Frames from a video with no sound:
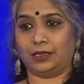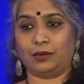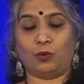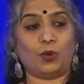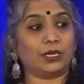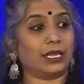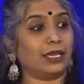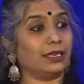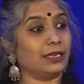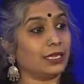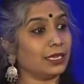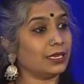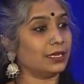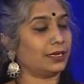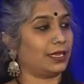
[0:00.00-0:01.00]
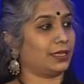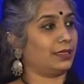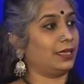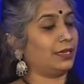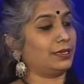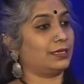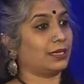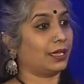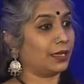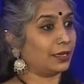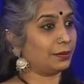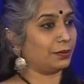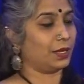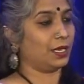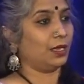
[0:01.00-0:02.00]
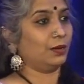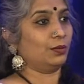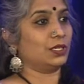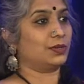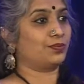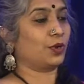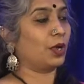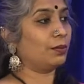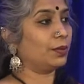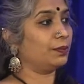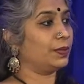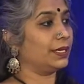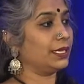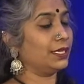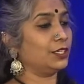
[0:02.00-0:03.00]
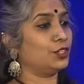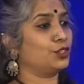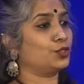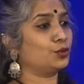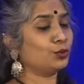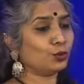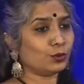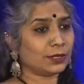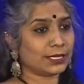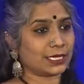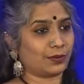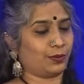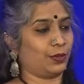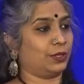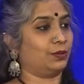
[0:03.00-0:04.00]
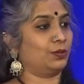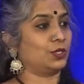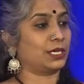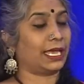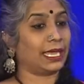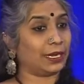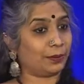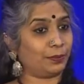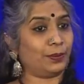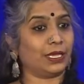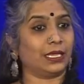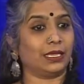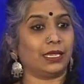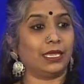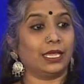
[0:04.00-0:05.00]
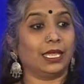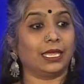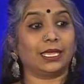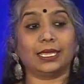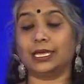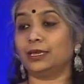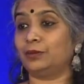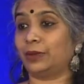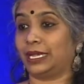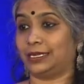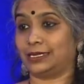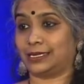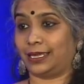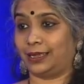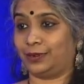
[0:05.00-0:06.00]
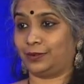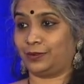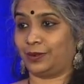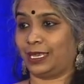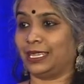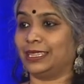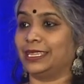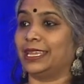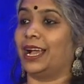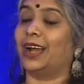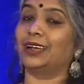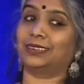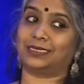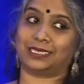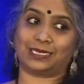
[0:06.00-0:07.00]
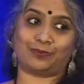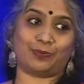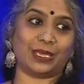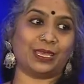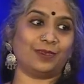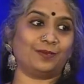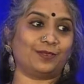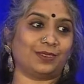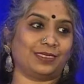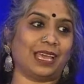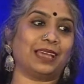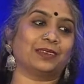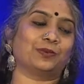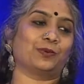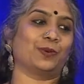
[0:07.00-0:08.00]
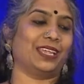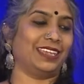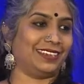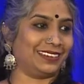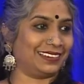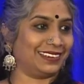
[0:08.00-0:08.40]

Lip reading: What I needed at that time was probably tools which would help me heal myself, and the arts paved that way.